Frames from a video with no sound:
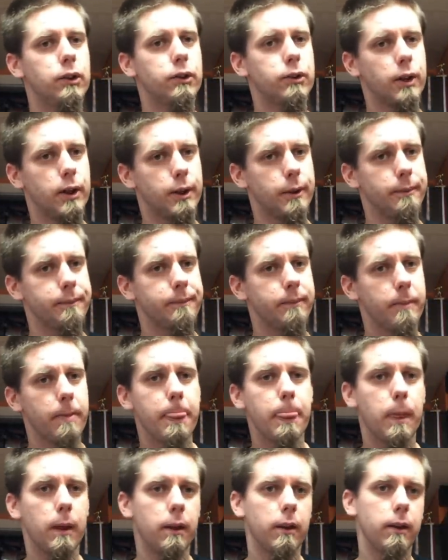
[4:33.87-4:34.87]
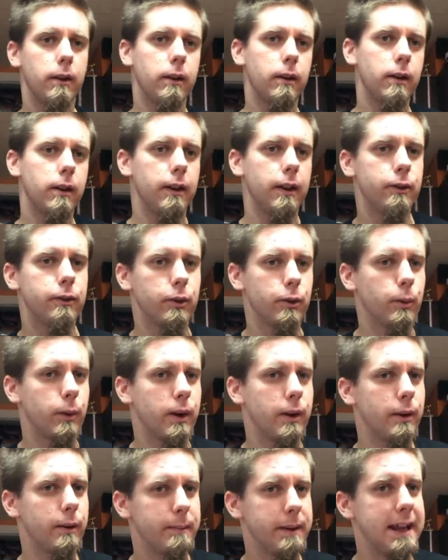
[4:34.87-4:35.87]
So this is
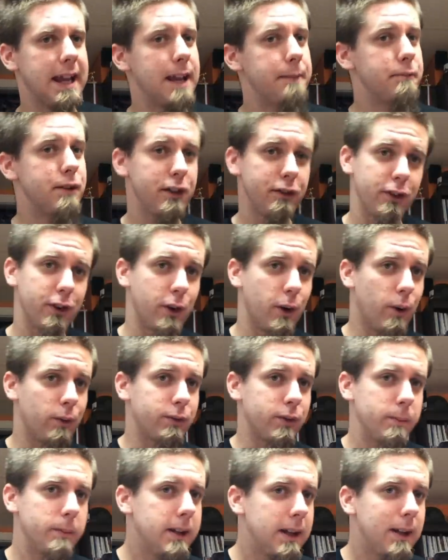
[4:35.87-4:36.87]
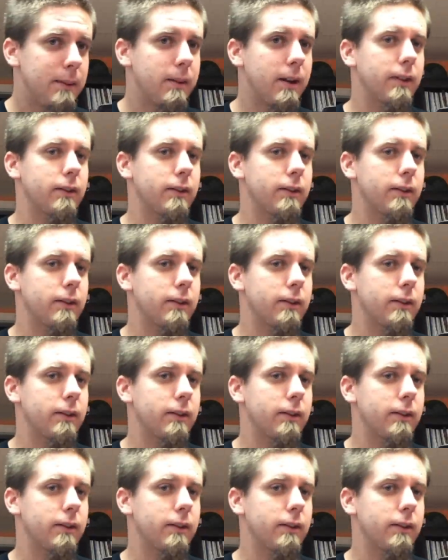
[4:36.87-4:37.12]
where it became difficult for me,